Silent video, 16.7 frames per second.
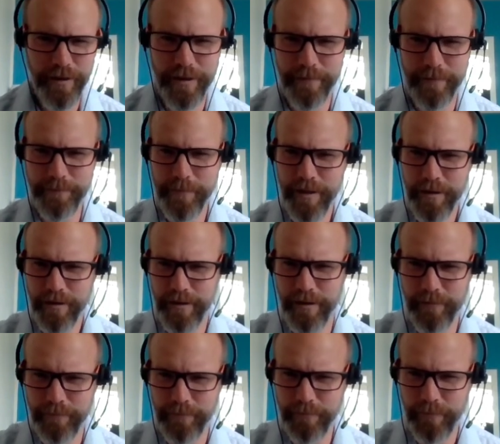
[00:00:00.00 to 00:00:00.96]

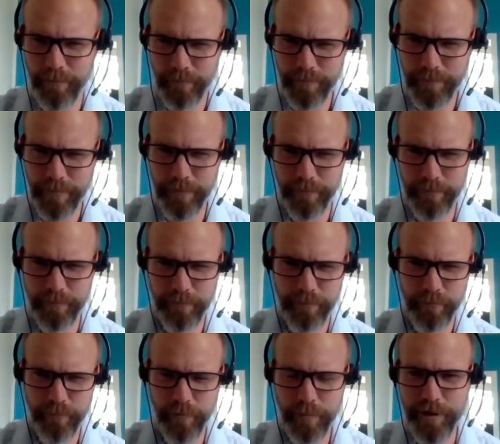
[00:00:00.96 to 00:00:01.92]

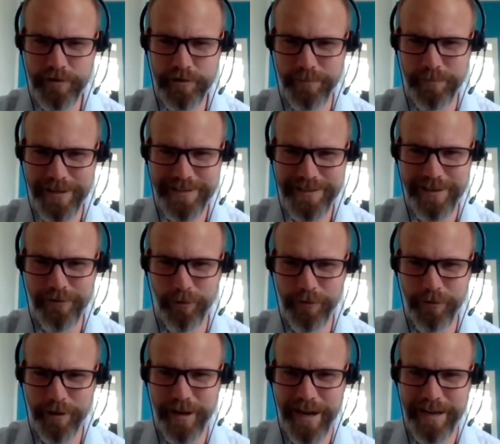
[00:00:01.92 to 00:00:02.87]
one person based in
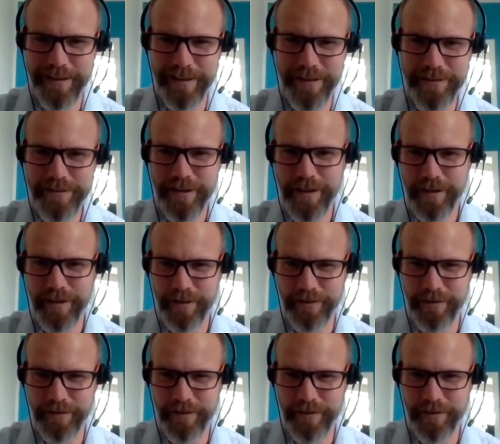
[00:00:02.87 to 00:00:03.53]
Northern Ireland,